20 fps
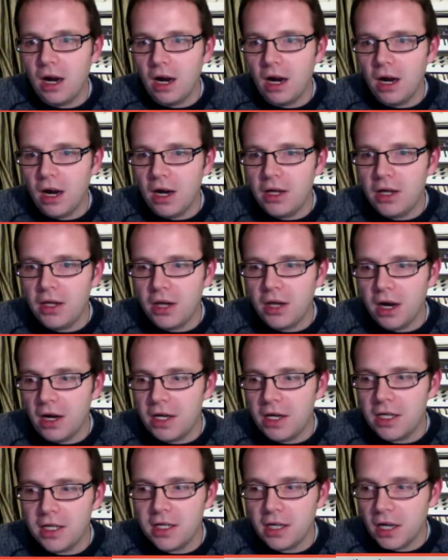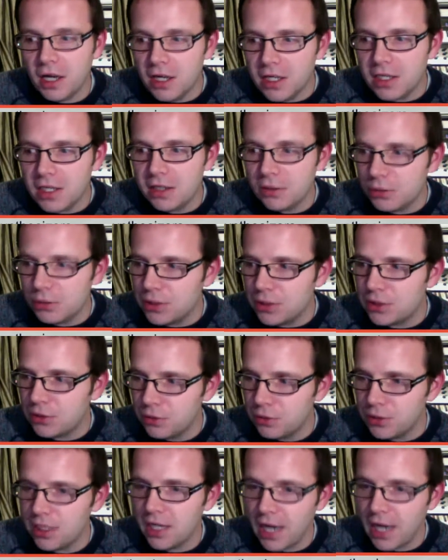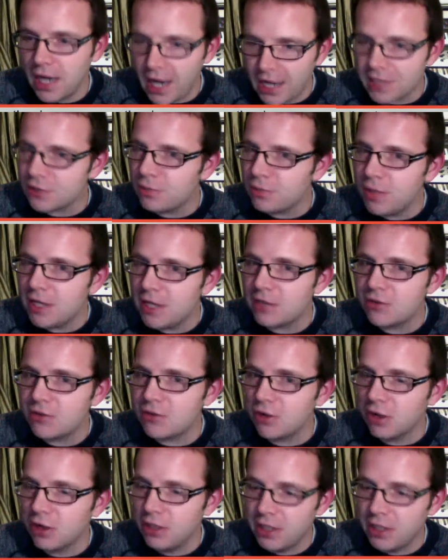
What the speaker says: And I always called it At Megatron,